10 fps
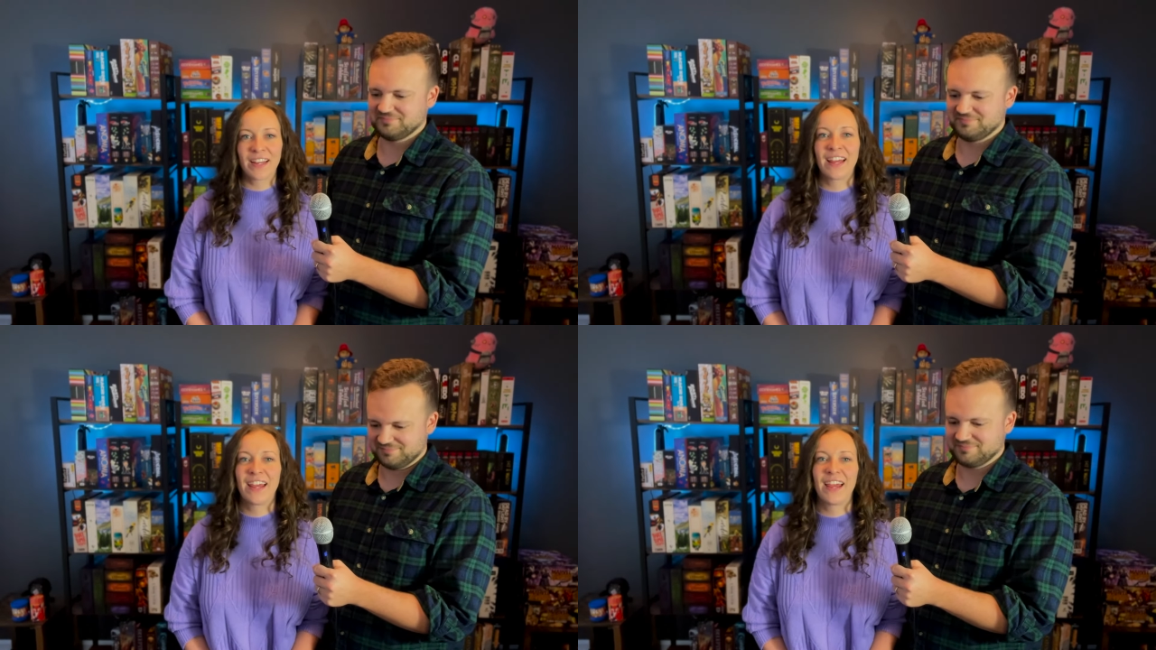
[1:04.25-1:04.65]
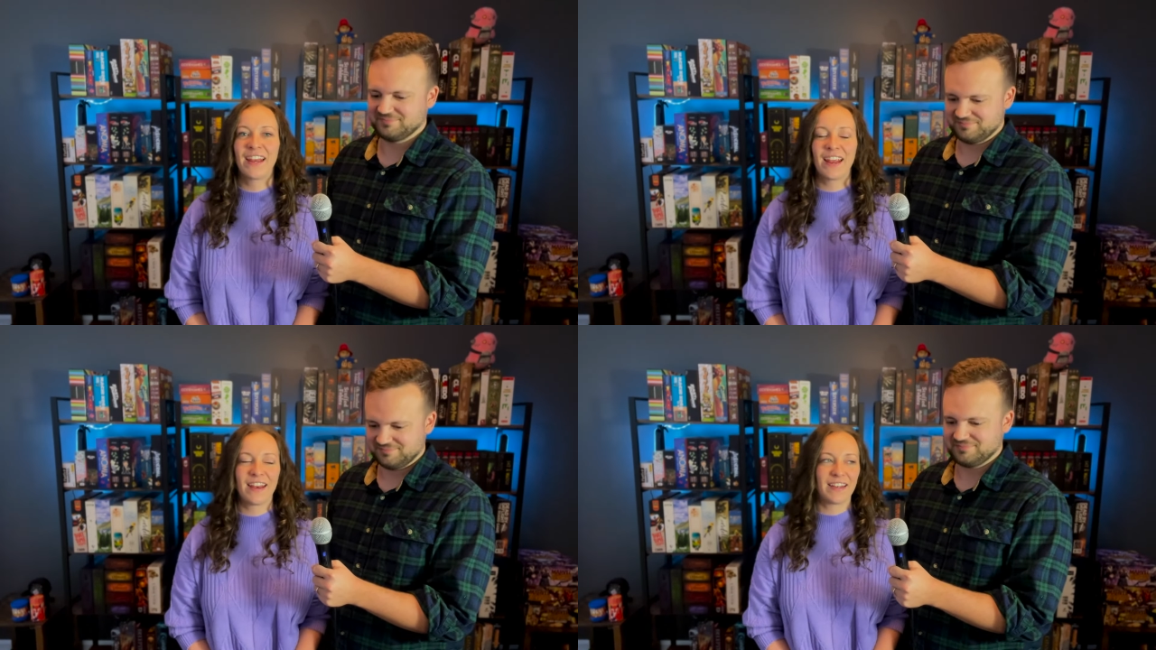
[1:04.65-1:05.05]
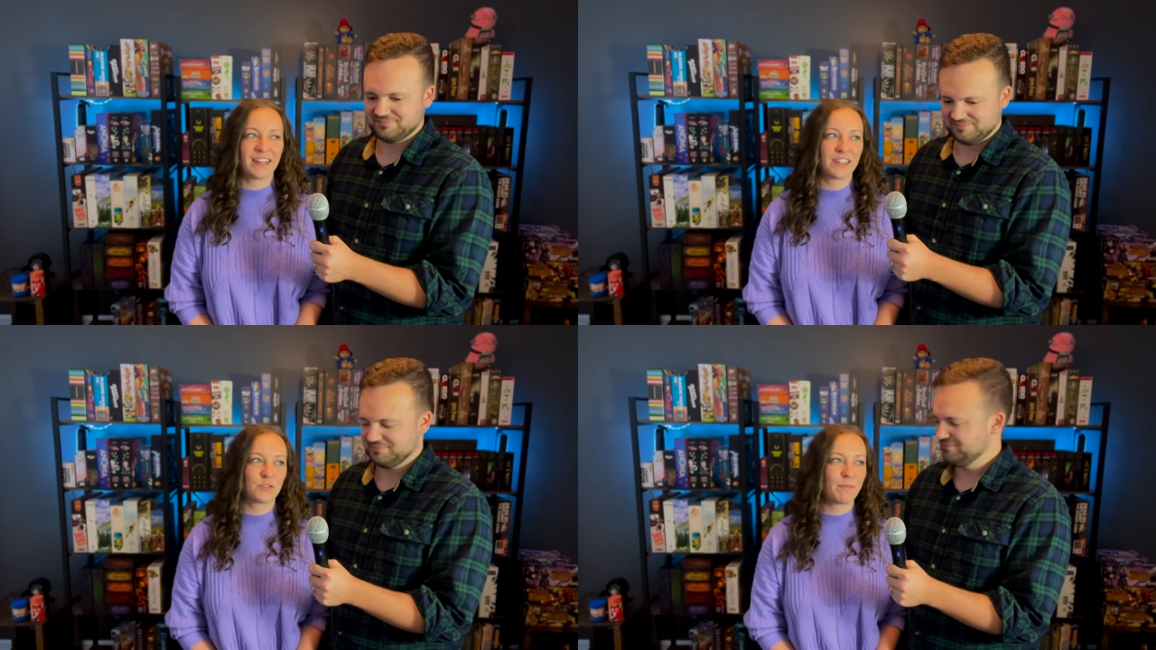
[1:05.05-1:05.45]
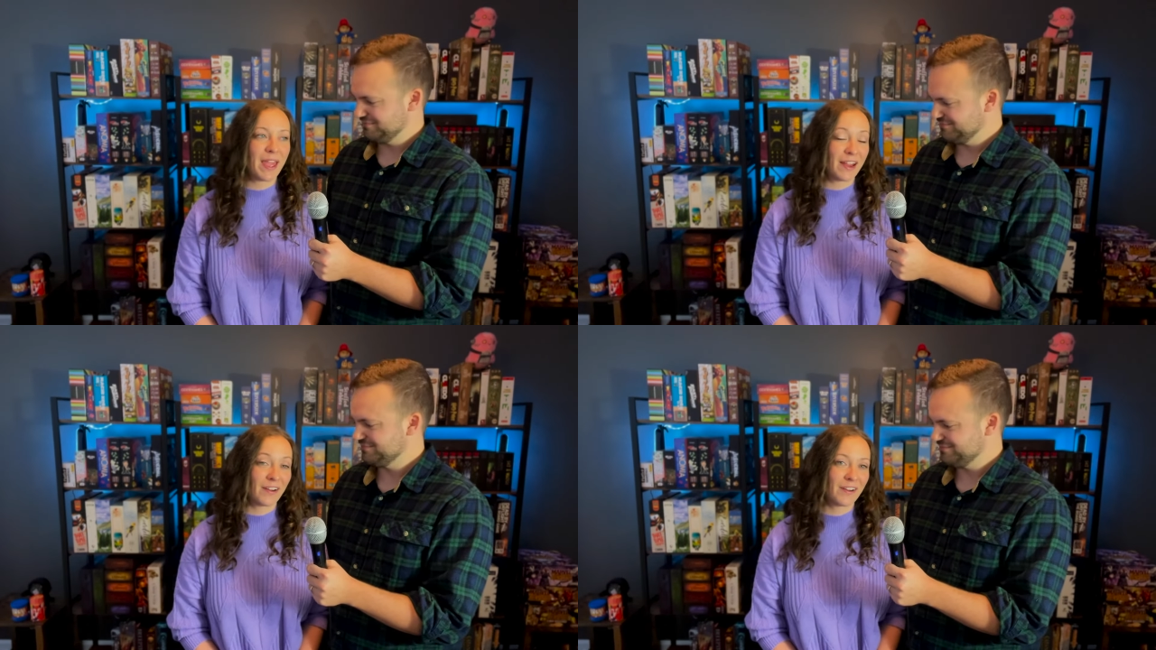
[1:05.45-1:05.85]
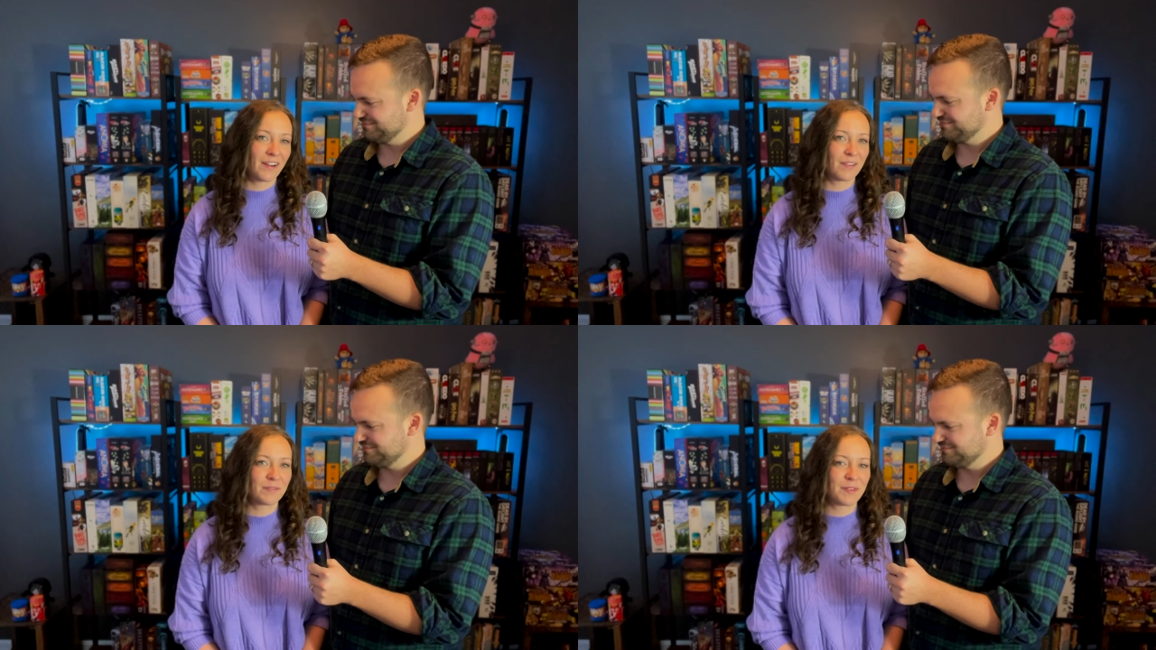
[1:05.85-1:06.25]
Speaker 1: and each pair
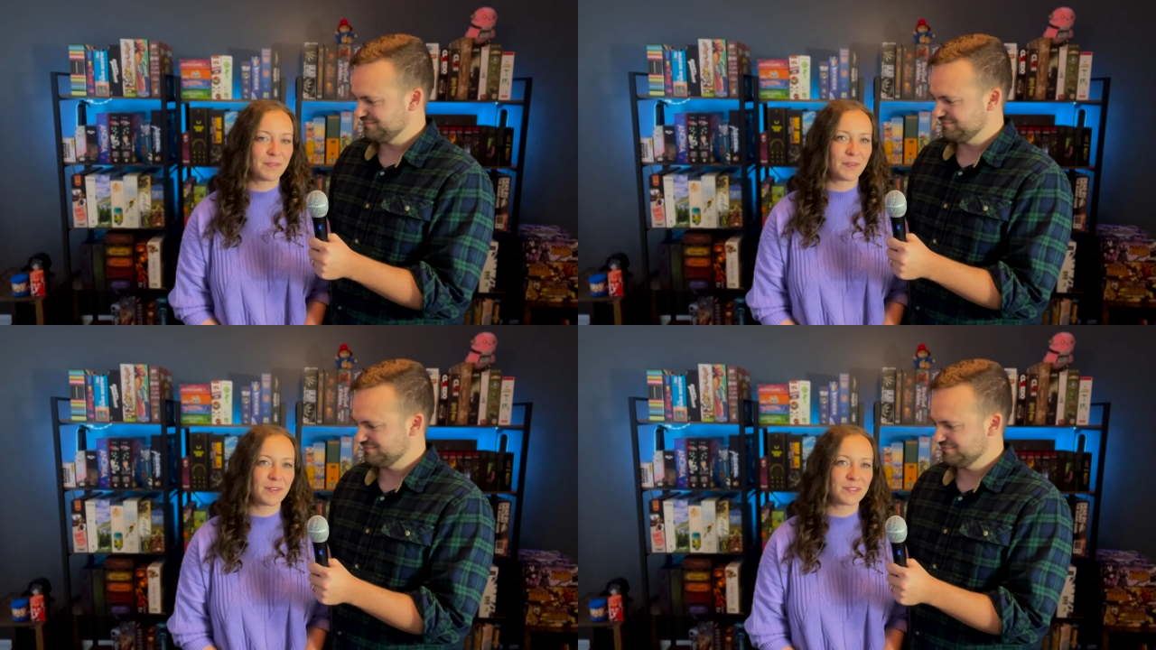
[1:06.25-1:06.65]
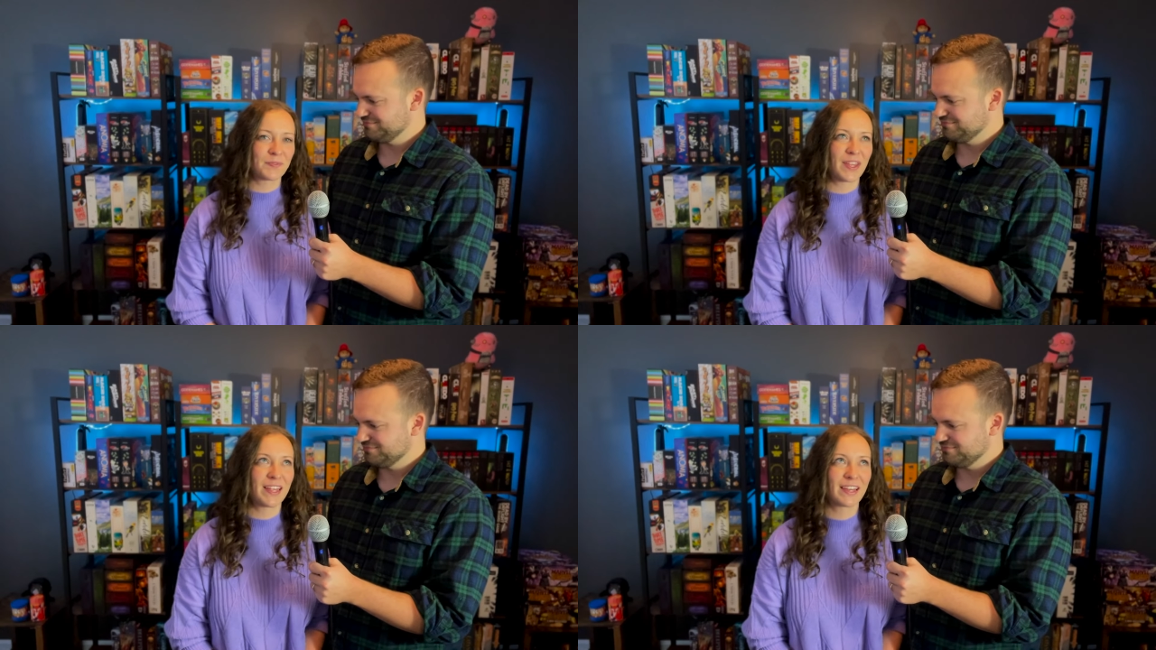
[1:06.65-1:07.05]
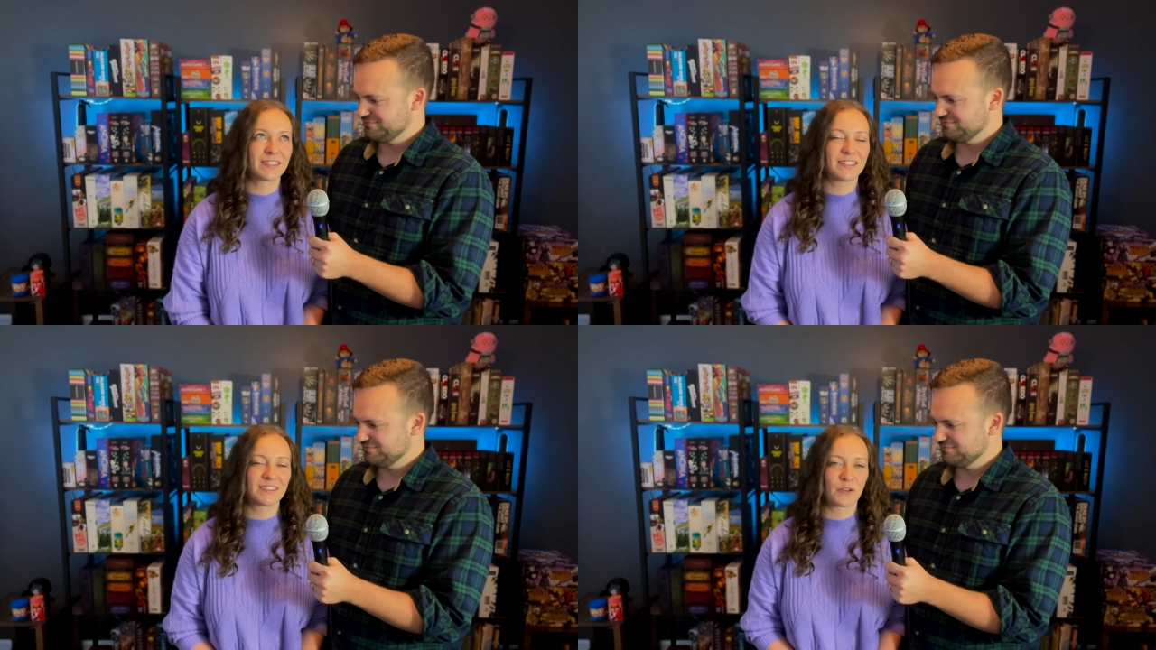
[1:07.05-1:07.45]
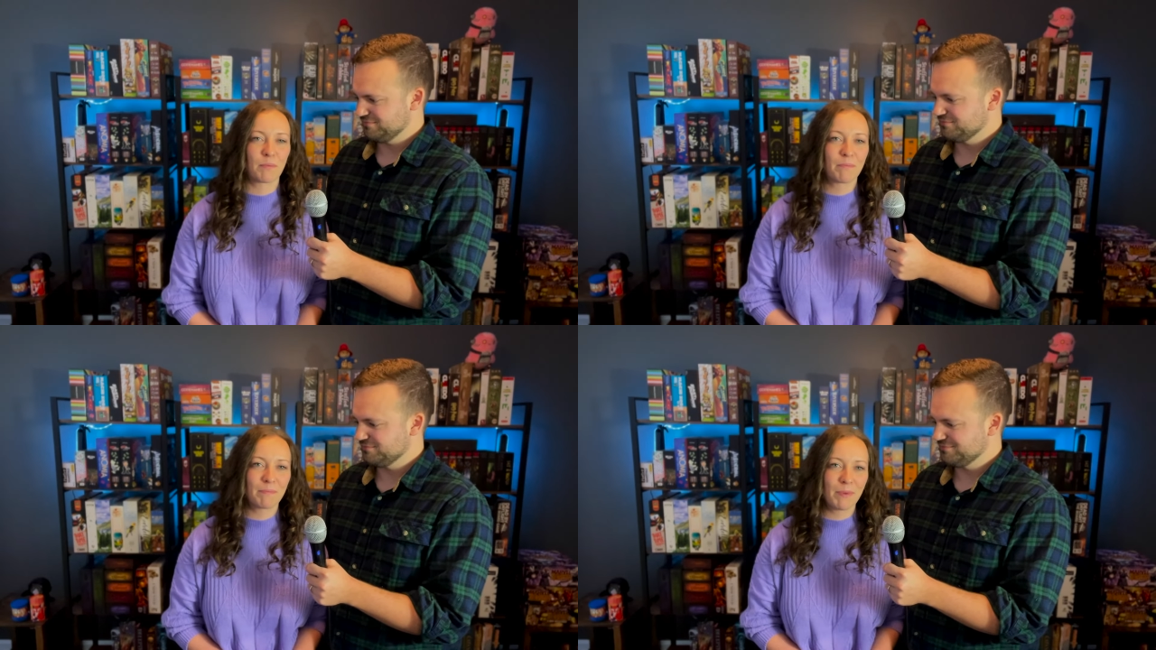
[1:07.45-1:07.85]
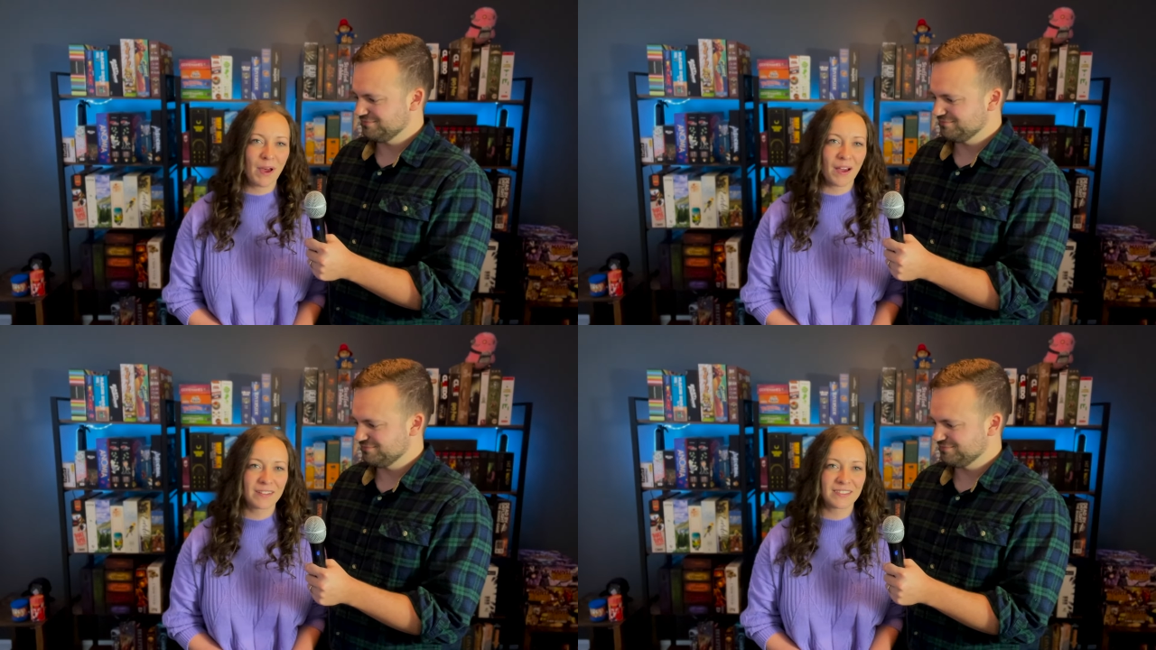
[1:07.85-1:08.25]
of people is playing as these little
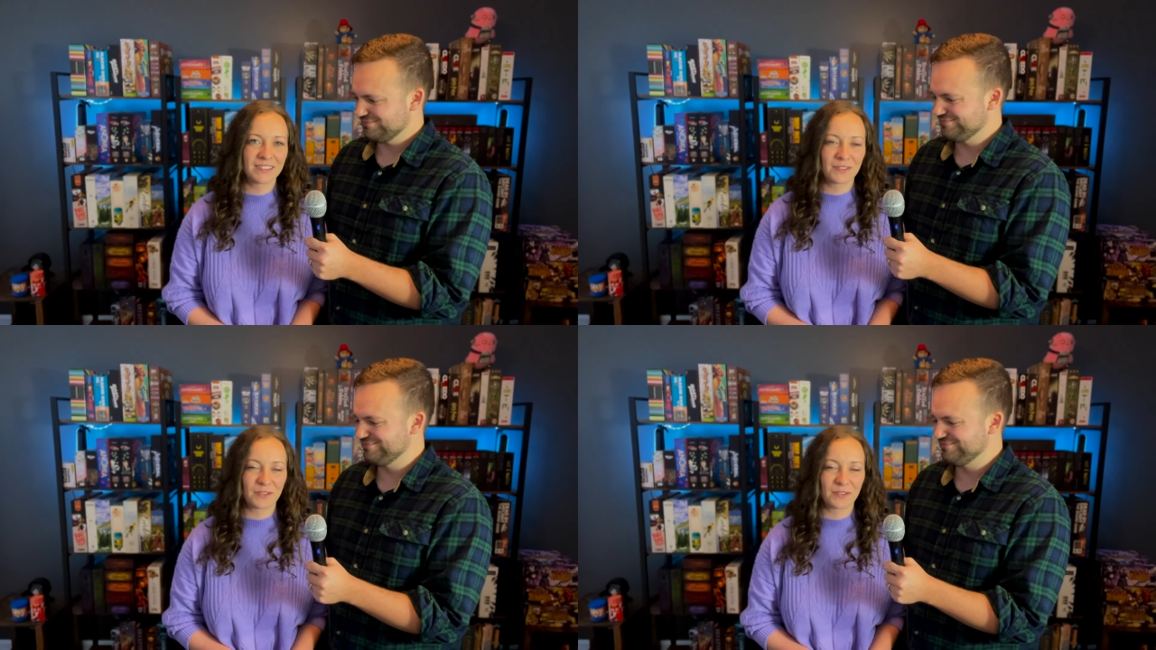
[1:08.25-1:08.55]
bugs, these little